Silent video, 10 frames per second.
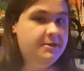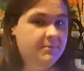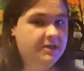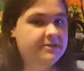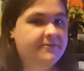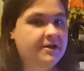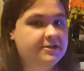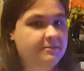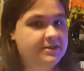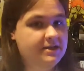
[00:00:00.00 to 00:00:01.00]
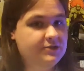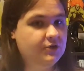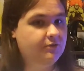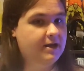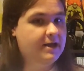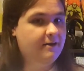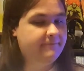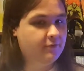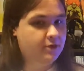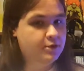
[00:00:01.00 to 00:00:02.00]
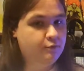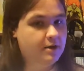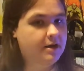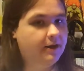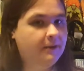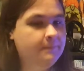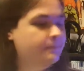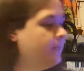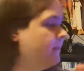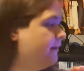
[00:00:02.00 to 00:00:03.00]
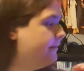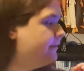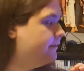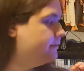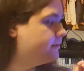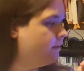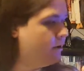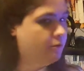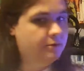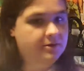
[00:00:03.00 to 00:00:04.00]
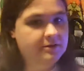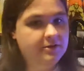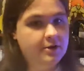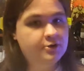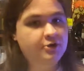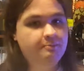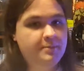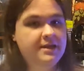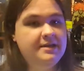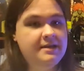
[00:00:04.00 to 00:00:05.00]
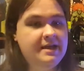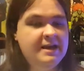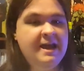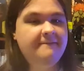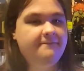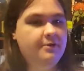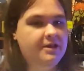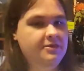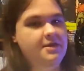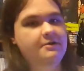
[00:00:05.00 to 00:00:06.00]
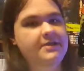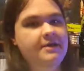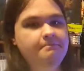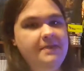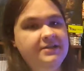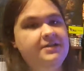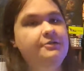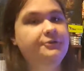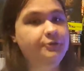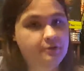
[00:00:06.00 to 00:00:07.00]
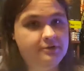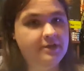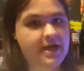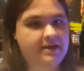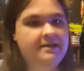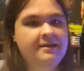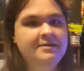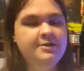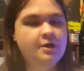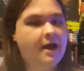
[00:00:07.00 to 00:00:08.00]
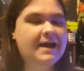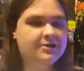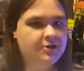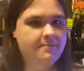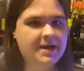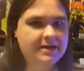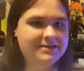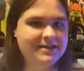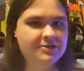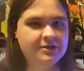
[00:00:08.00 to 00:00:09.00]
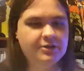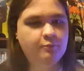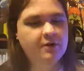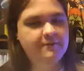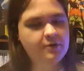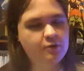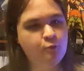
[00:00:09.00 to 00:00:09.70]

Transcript: means of customization right now for the UI. So there should be an effort in there that makes it look like you're actually paying attention to one of your